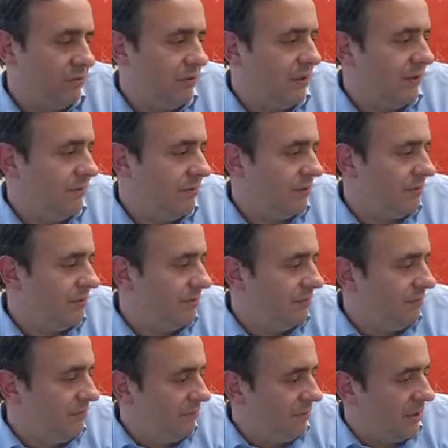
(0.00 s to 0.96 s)
whatever
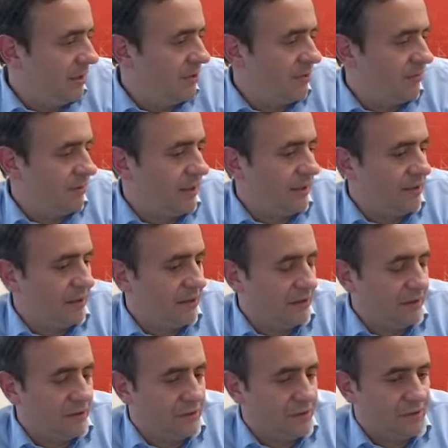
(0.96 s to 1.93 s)
money supply
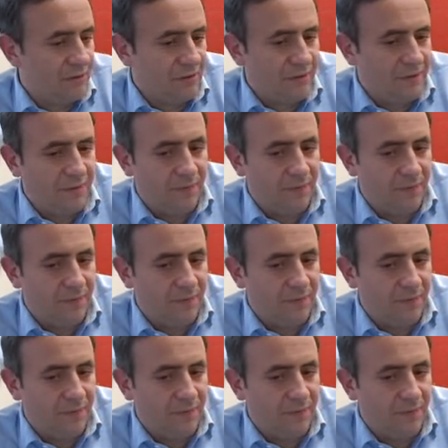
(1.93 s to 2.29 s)
targets.